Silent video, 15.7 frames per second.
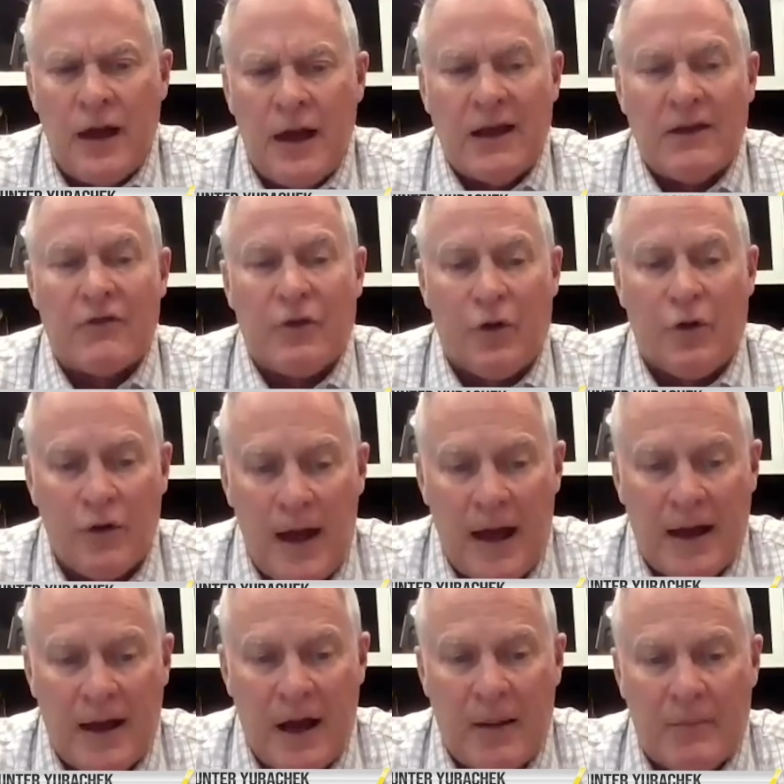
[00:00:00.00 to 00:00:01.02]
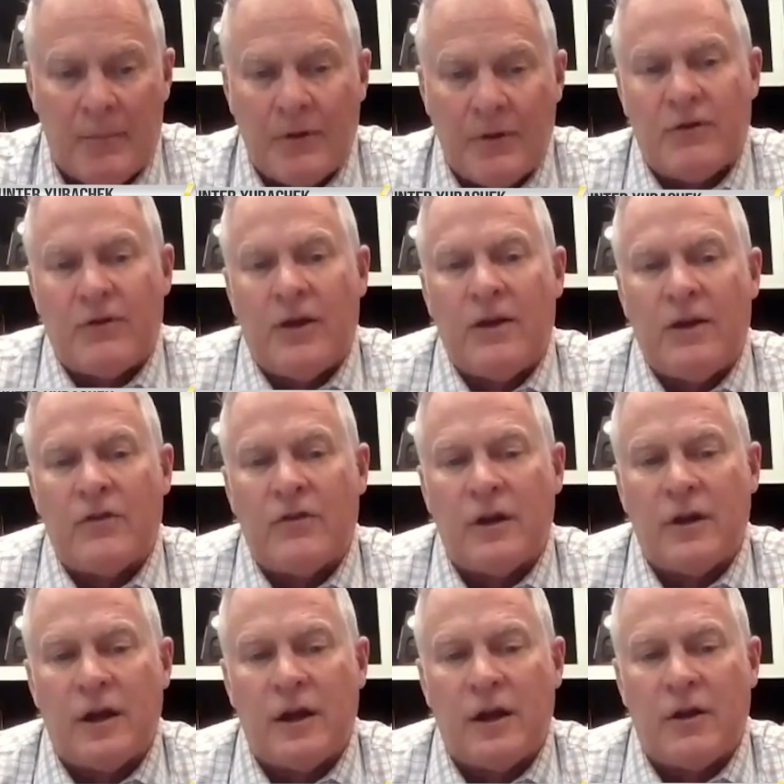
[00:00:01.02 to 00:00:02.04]
He's earned that compensation
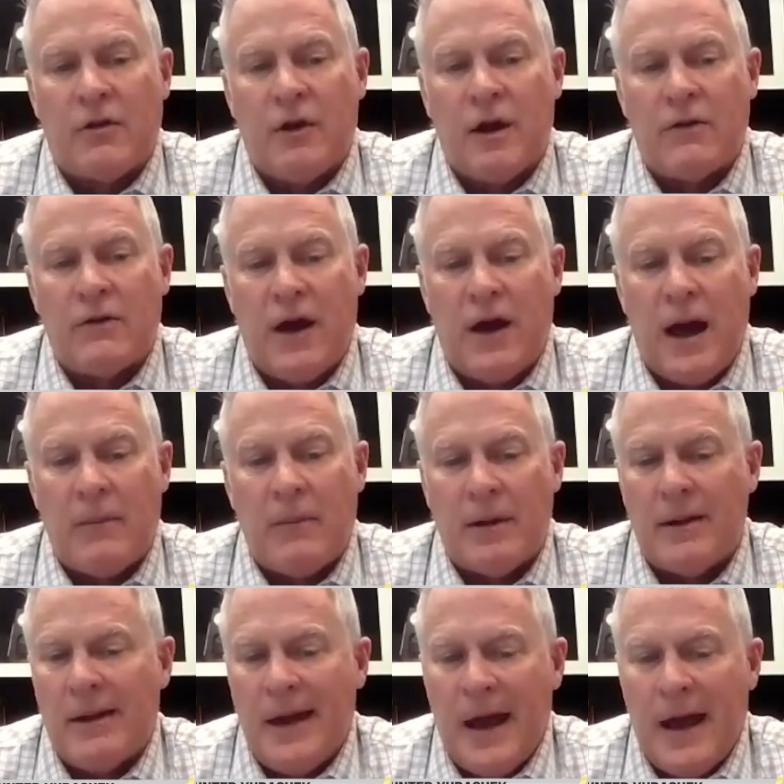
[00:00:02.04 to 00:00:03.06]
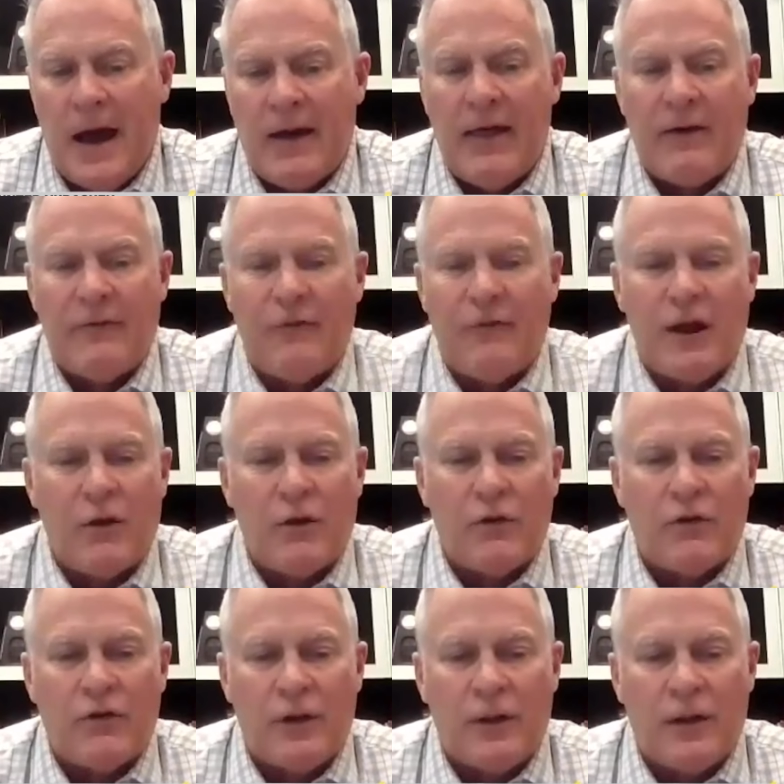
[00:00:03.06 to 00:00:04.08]
and done a great job. And that video
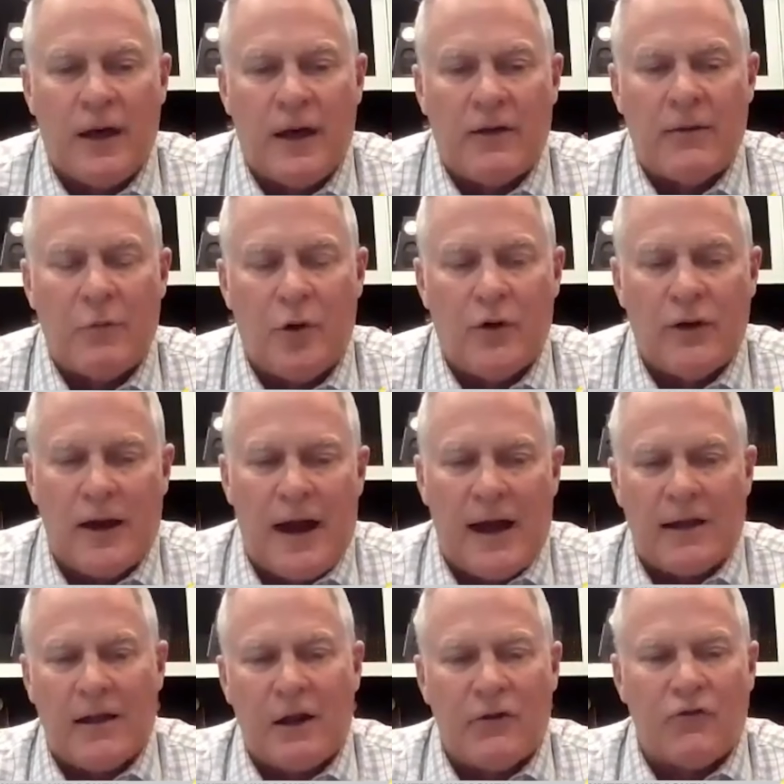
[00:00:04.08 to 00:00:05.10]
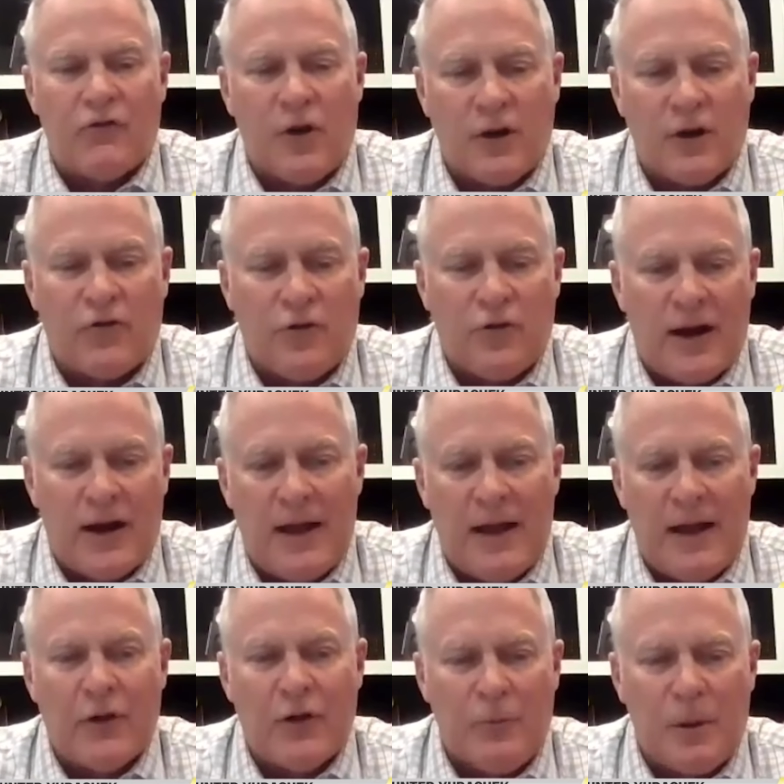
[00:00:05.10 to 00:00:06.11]
was nothing more than an athletic director trying to
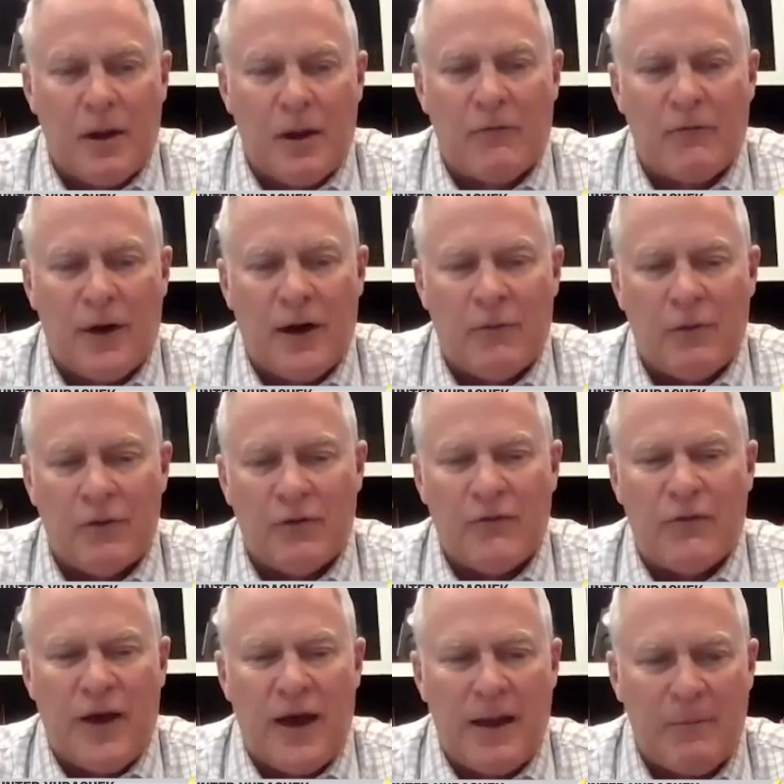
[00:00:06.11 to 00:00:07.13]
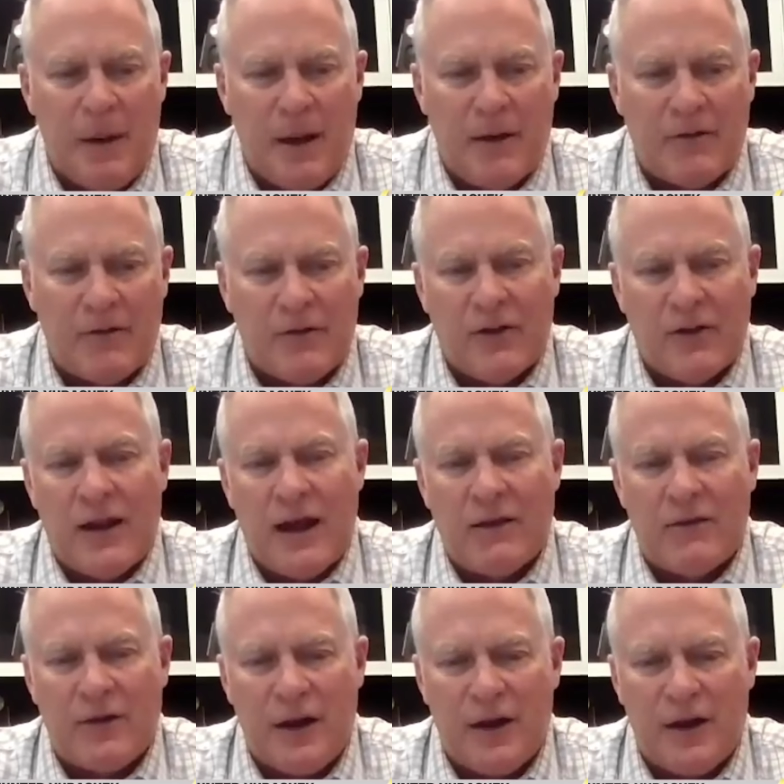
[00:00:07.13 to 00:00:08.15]
have a little bit of fun with some fan bases and
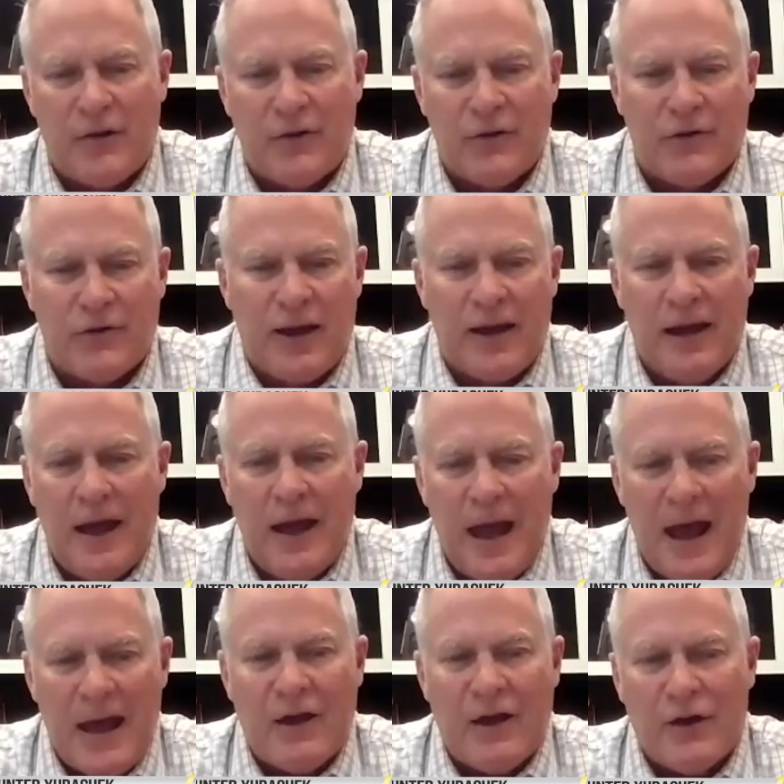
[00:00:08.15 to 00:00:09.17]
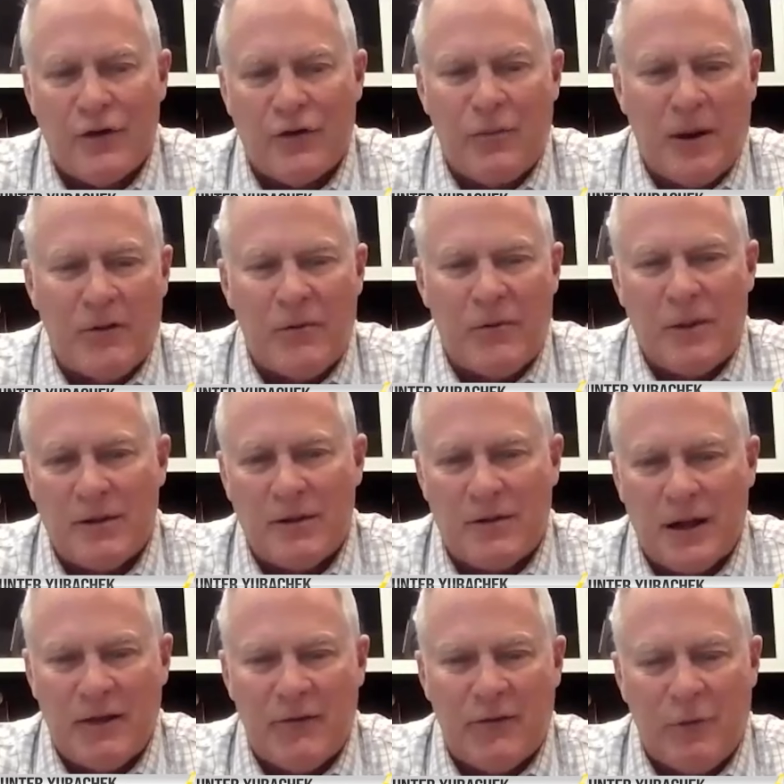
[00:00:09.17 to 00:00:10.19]
naysayers that saying, hey, Coach Musselman's
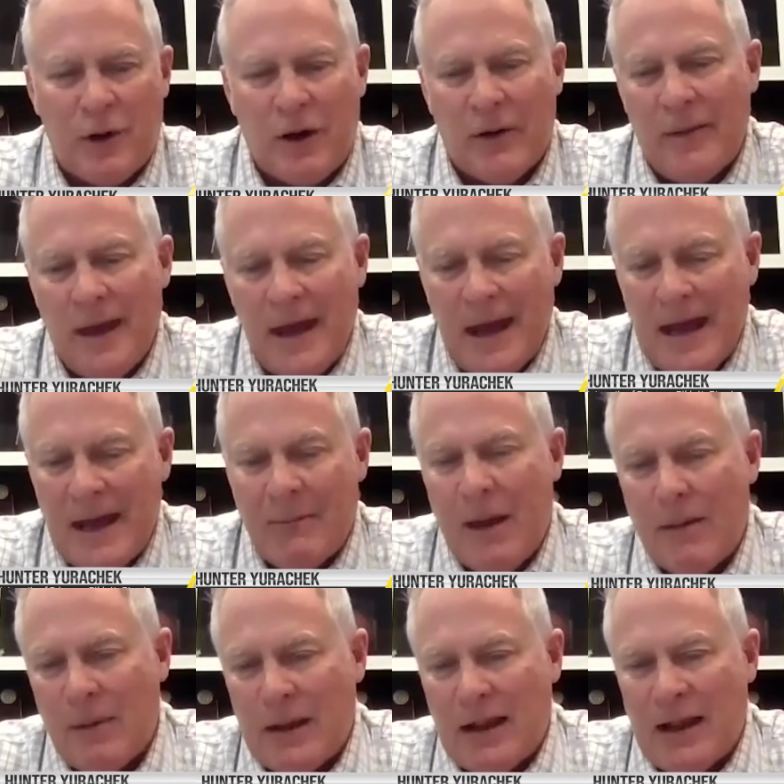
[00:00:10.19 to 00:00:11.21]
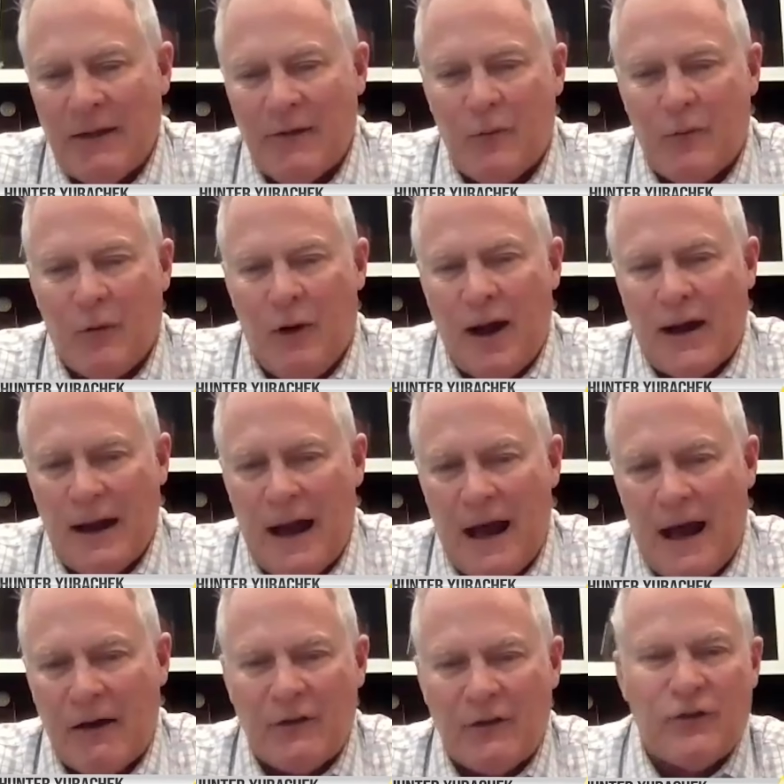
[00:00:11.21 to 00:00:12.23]
leaving. Well, he may be leaving, but right
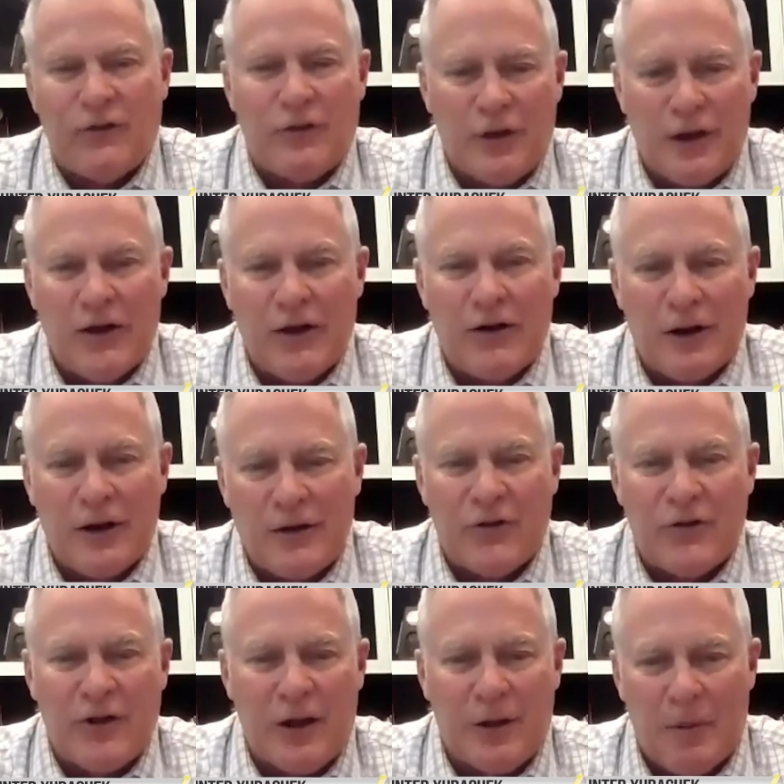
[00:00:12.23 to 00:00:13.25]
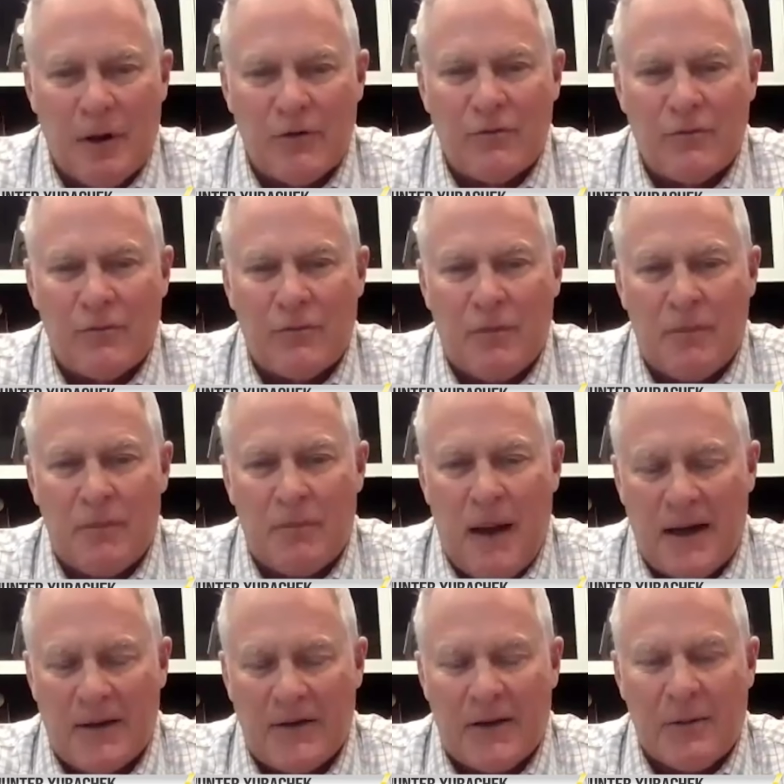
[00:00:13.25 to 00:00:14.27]
now he's still here and he's still our
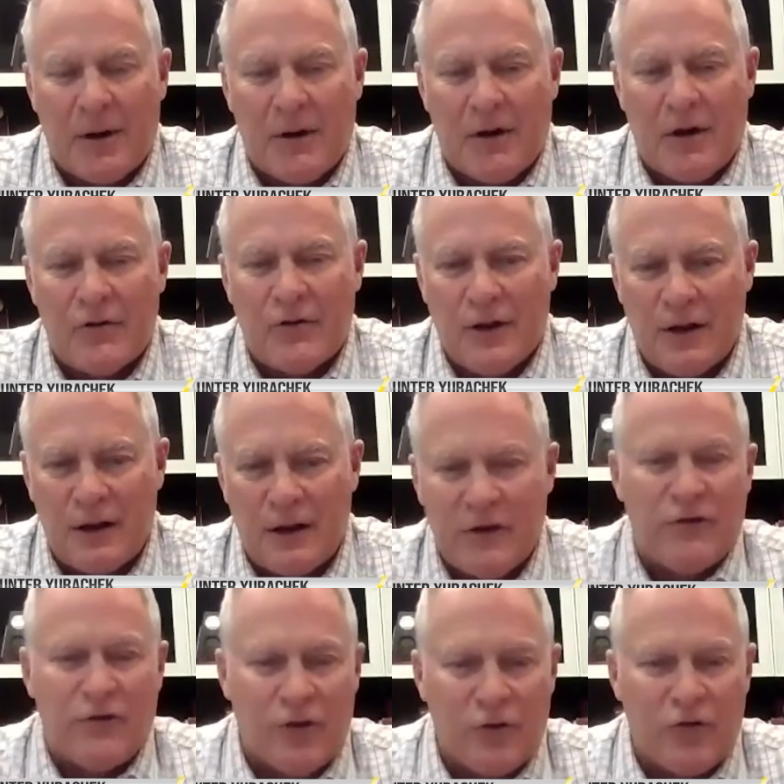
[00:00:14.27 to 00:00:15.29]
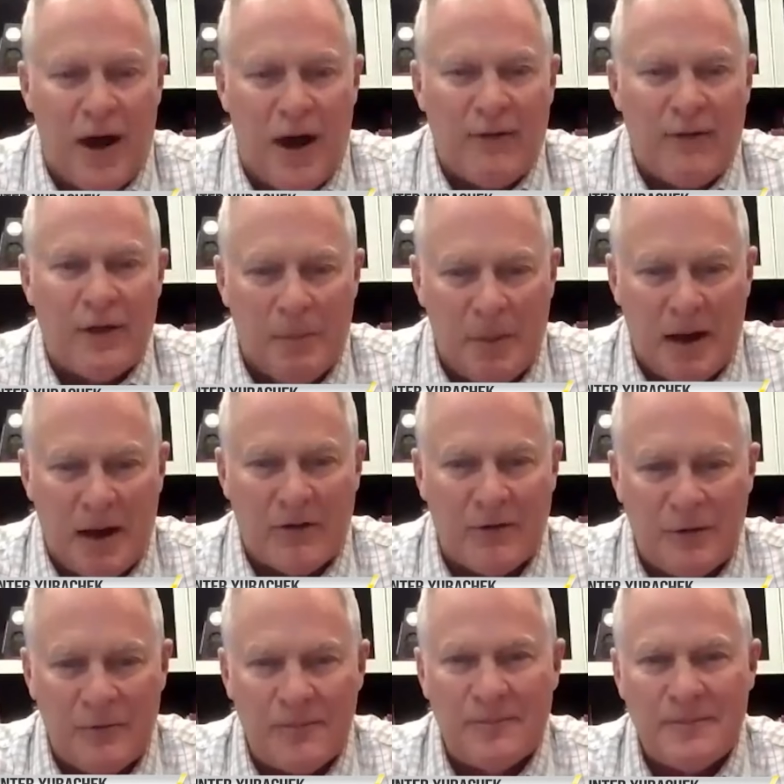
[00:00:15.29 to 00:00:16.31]
basketball coach and he's still driving the bus.